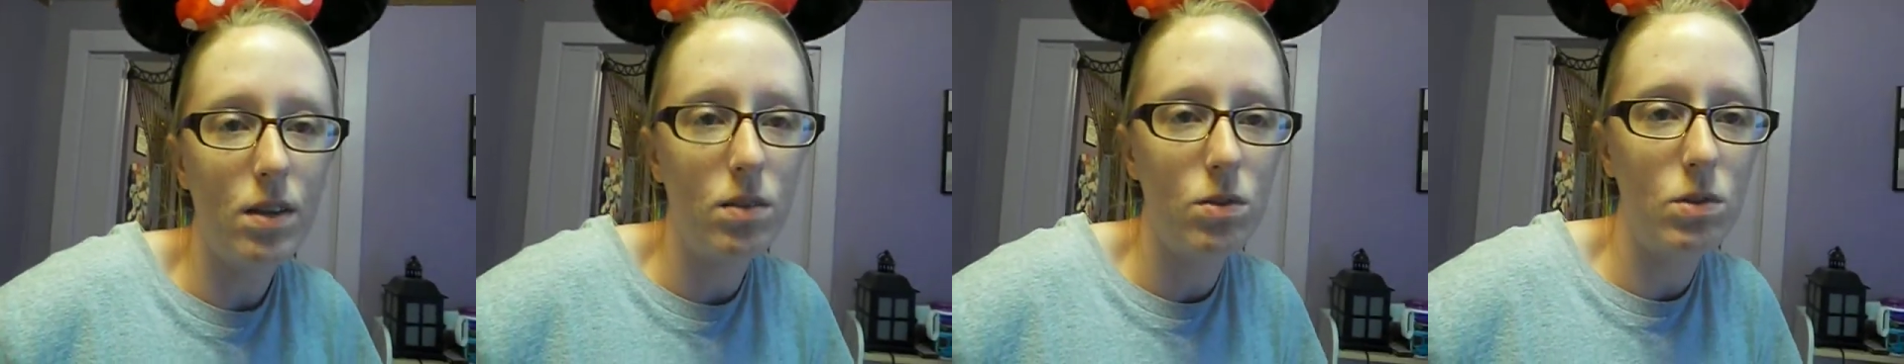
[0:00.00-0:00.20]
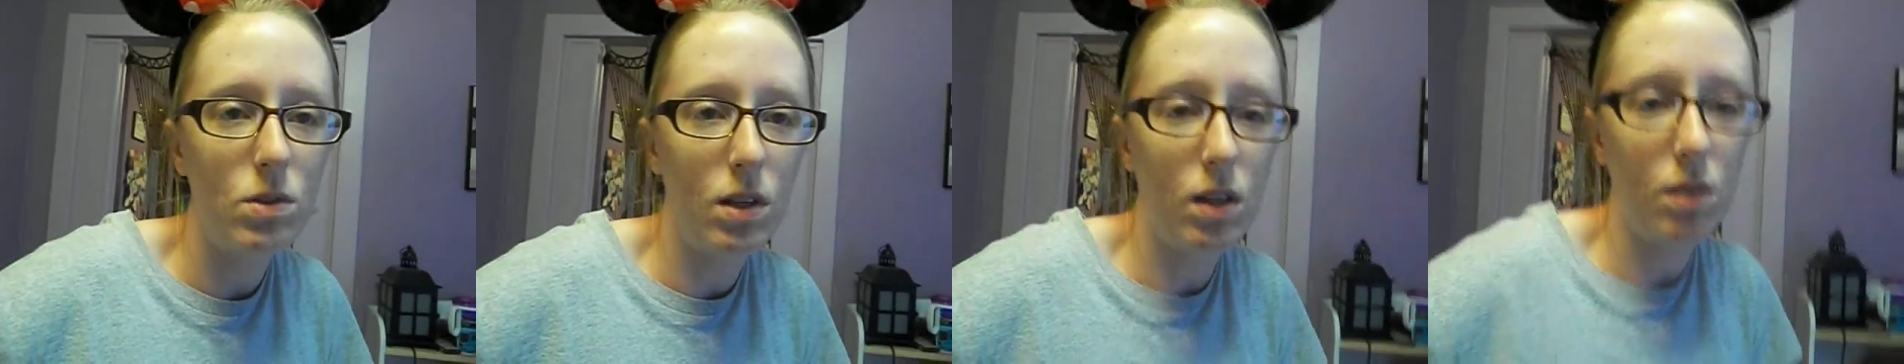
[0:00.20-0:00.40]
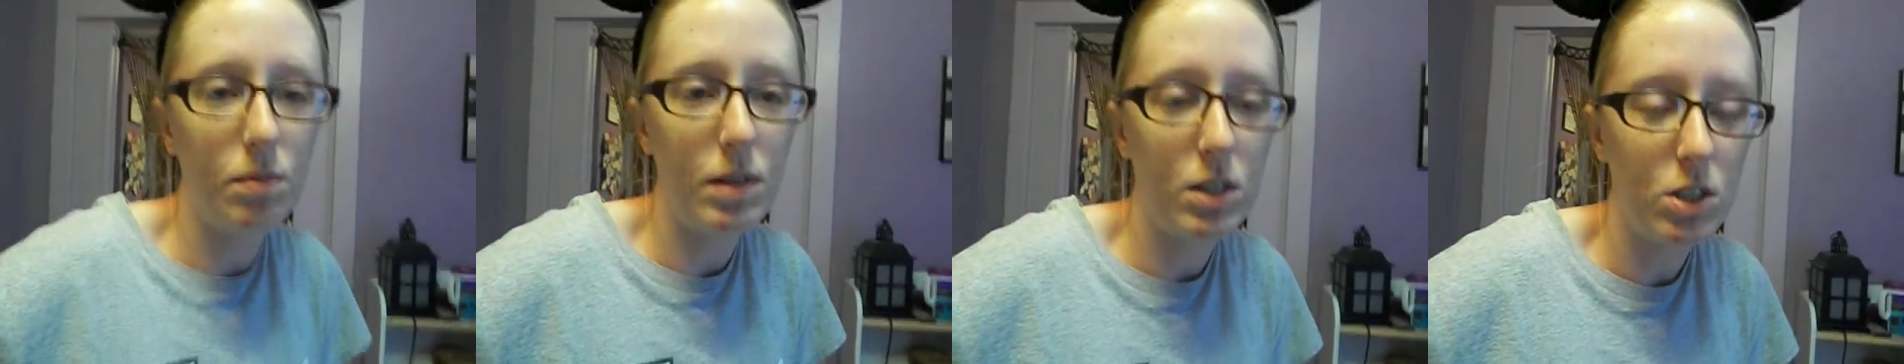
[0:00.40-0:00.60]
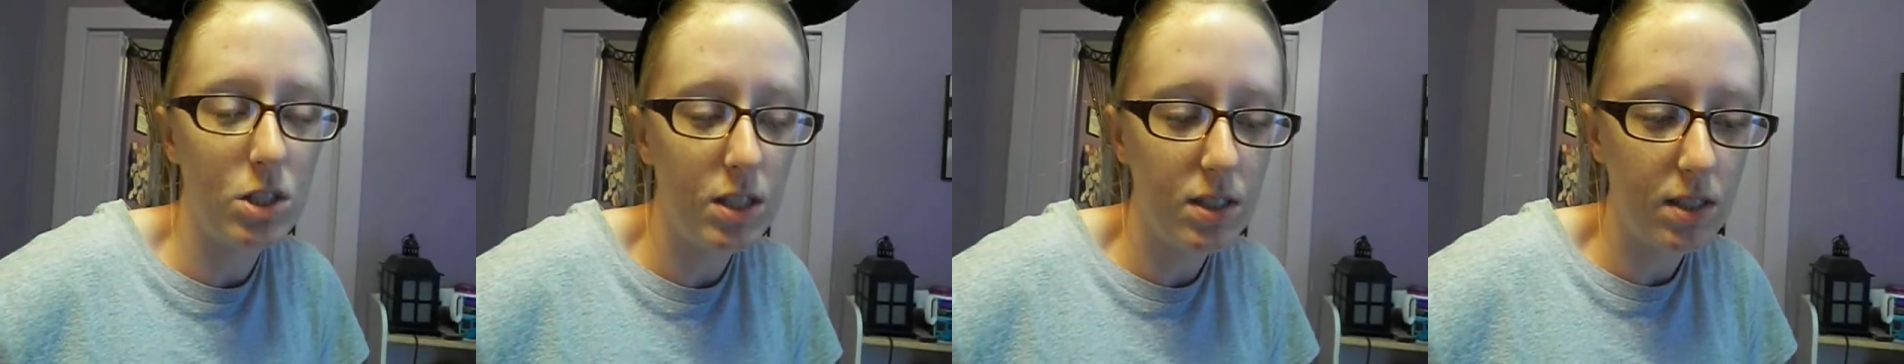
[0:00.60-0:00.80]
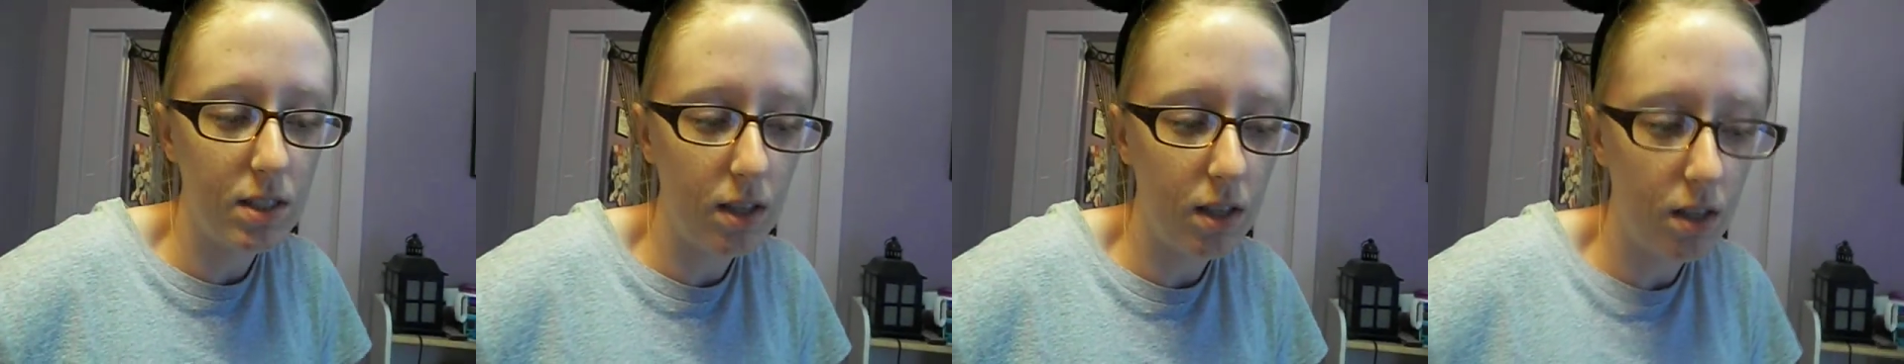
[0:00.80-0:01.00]
just looking at my
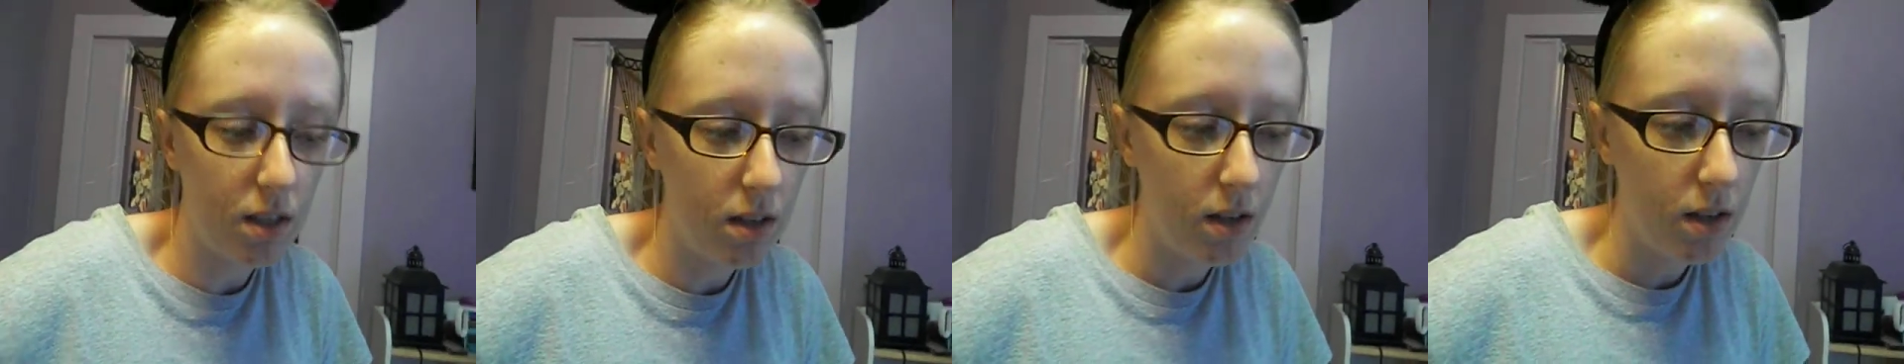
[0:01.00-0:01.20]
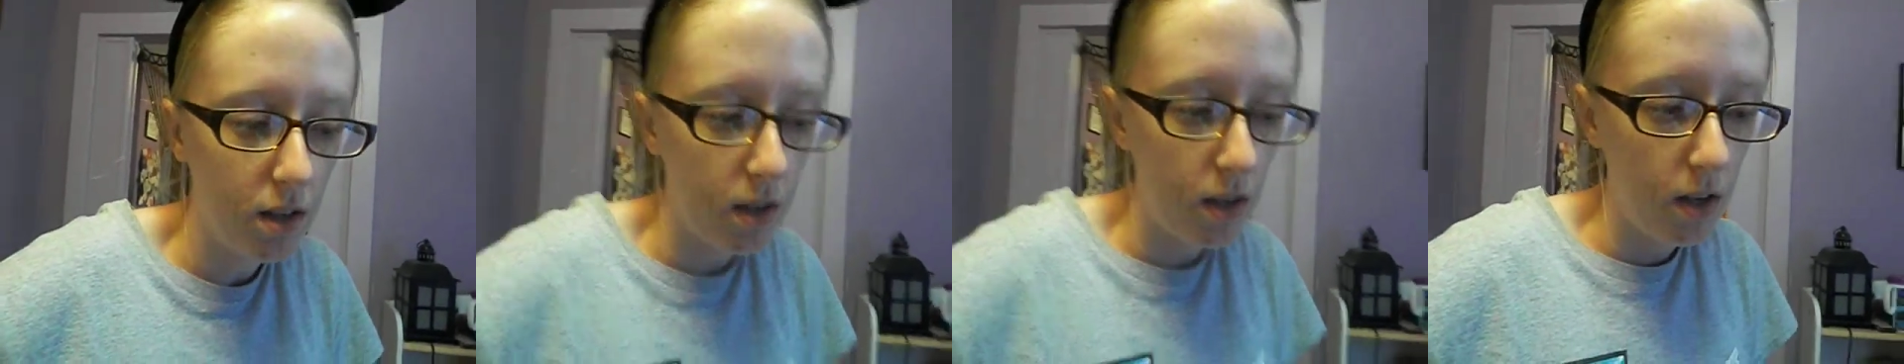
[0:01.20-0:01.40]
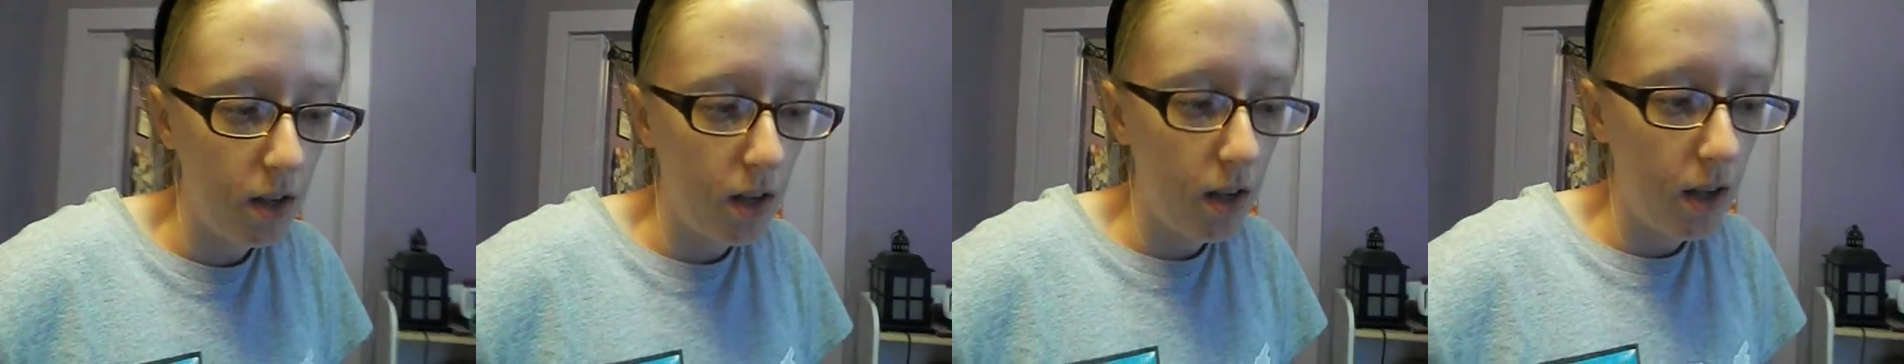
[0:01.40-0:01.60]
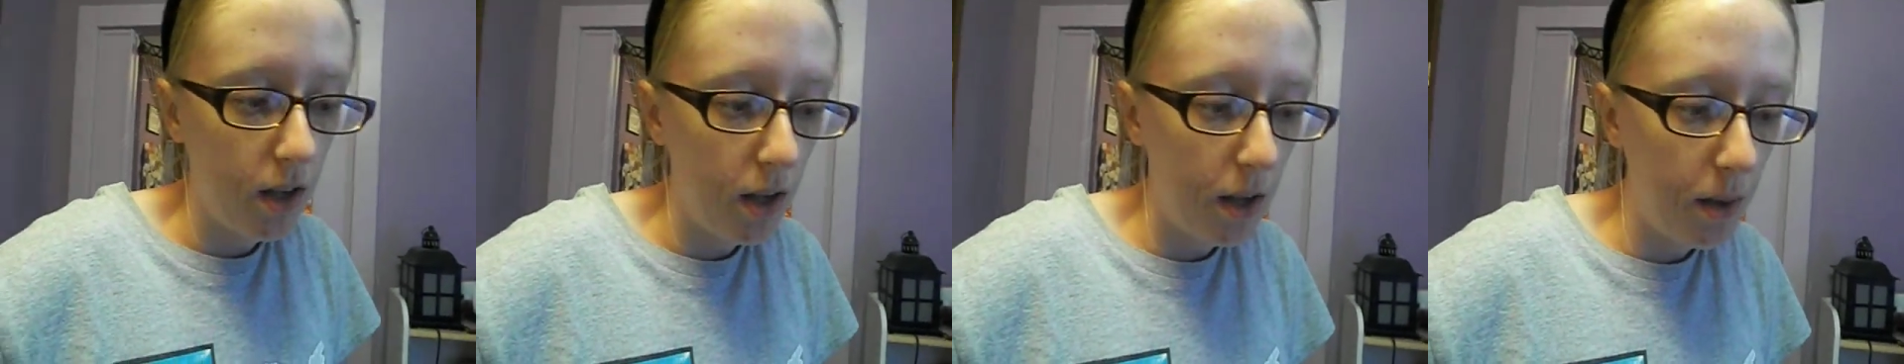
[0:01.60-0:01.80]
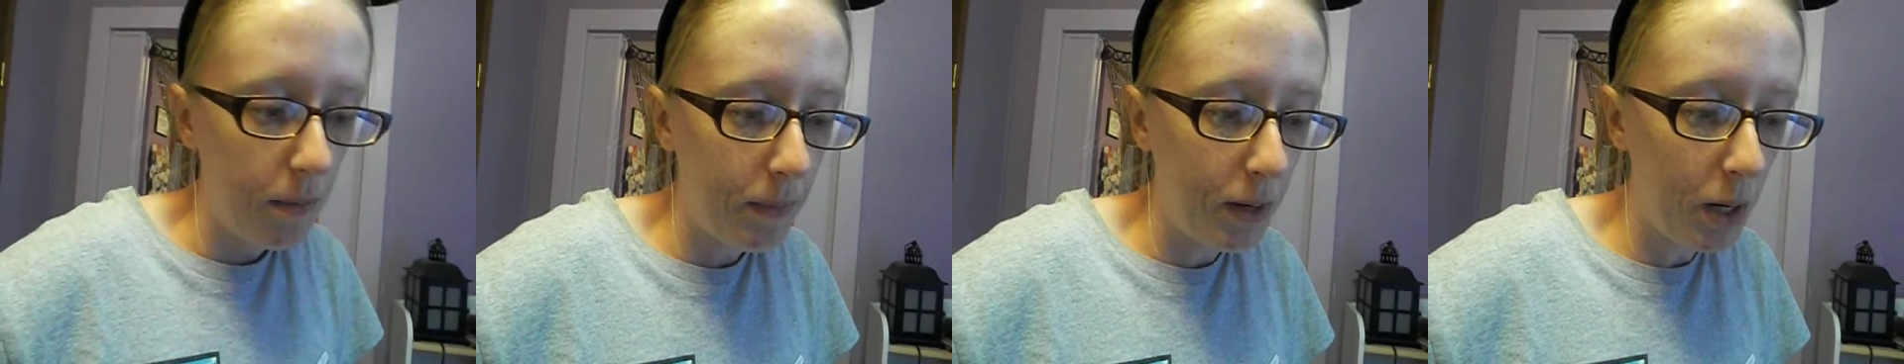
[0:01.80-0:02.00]
sheets again.
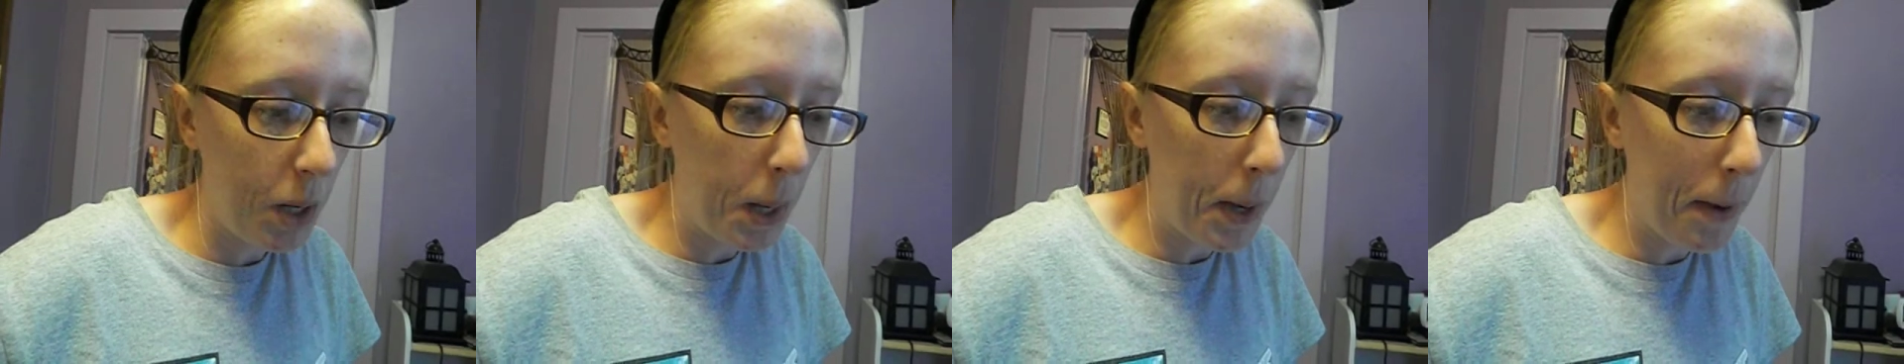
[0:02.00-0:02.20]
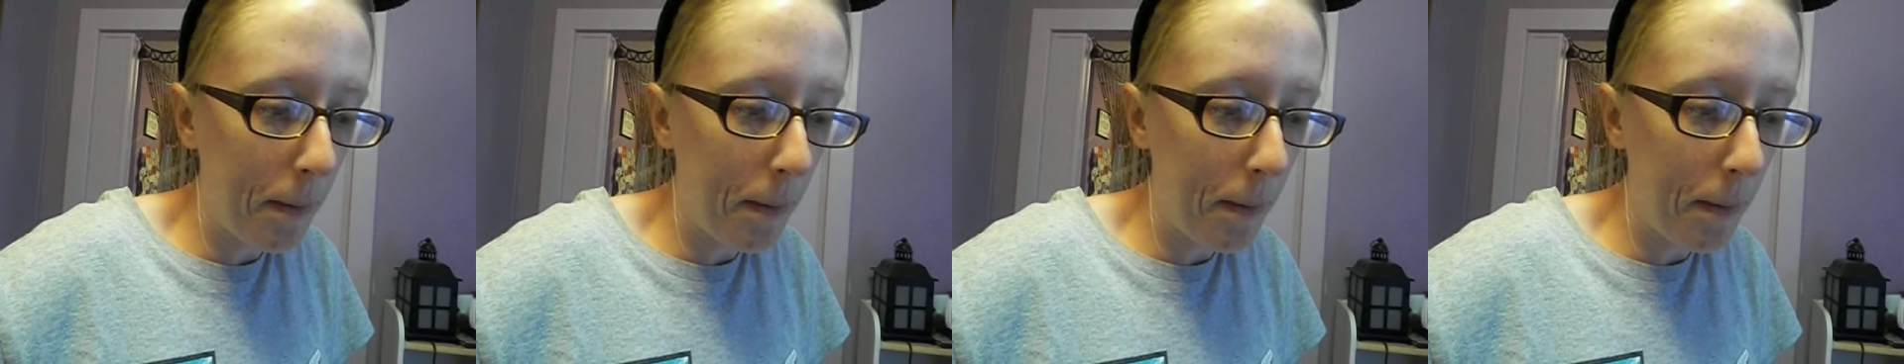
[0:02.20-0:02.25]
But